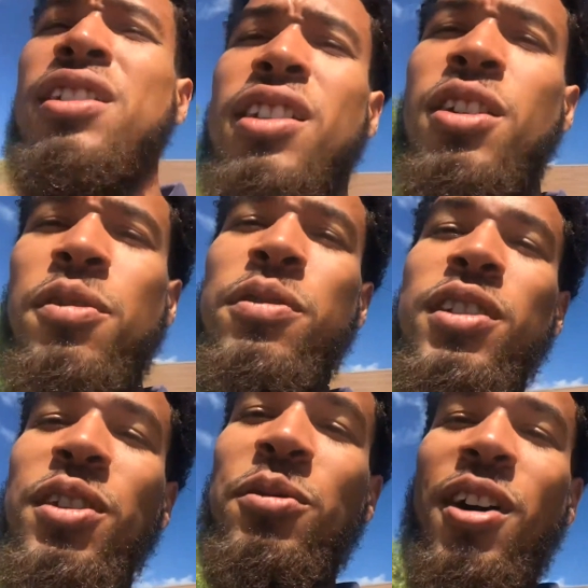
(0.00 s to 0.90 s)
gonna go for
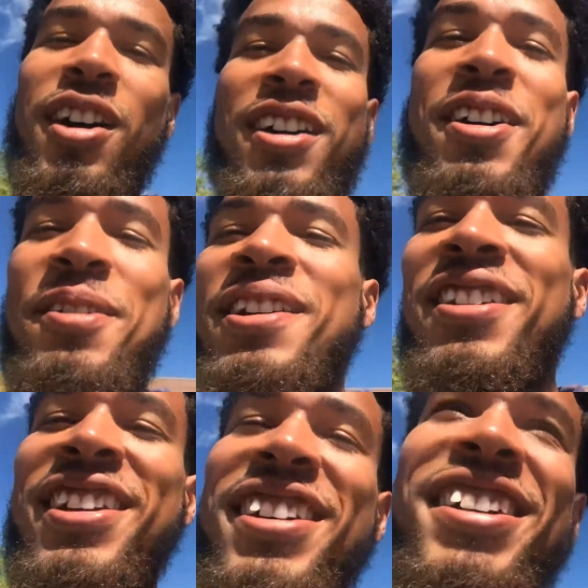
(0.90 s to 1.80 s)
a little walk
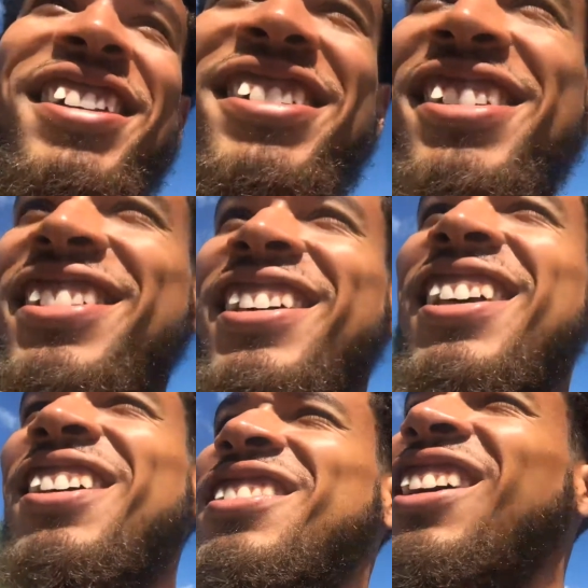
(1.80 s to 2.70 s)
around here because it's
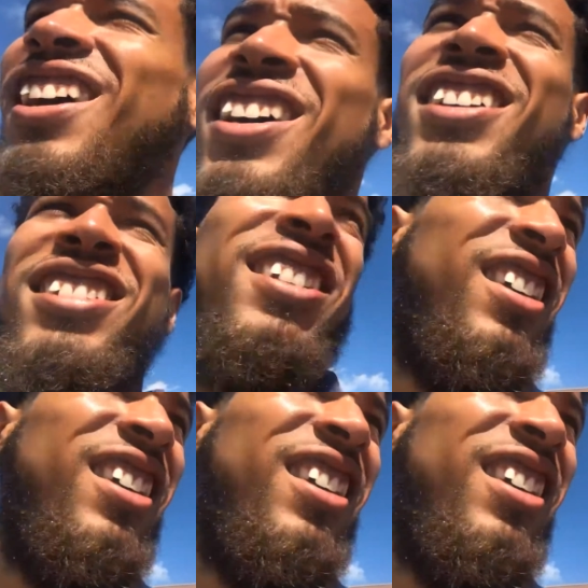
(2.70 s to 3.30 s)
sunny outside.